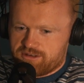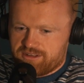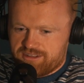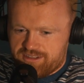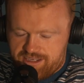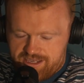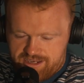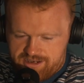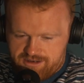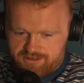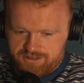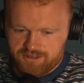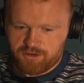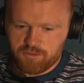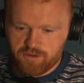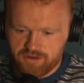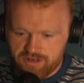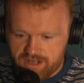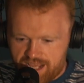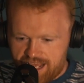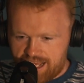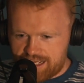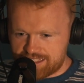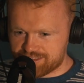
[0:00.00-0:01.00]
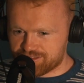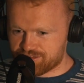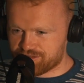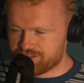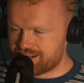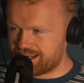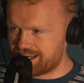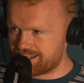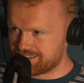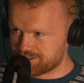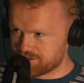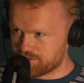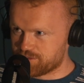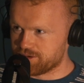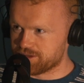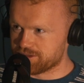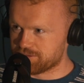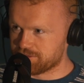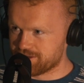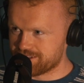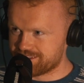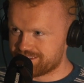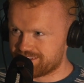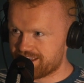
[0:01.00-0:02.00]
Yeah, I wasn't as fat as I
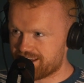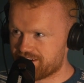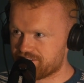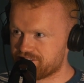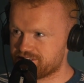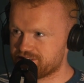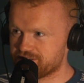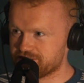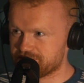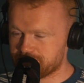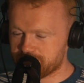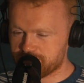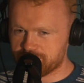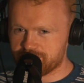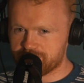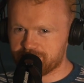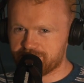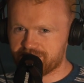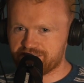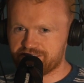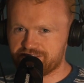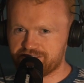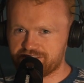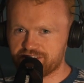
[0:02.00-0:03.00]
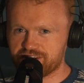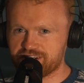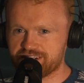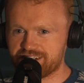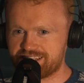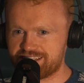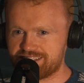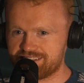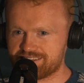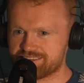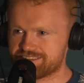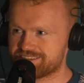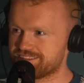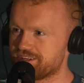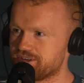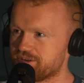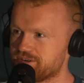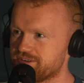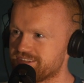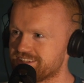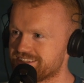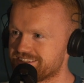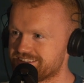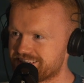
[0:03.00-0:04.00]
was, but I definitely was probably about 13
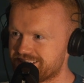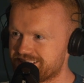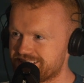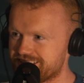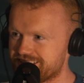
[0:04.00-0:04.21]
stone, I'd say, at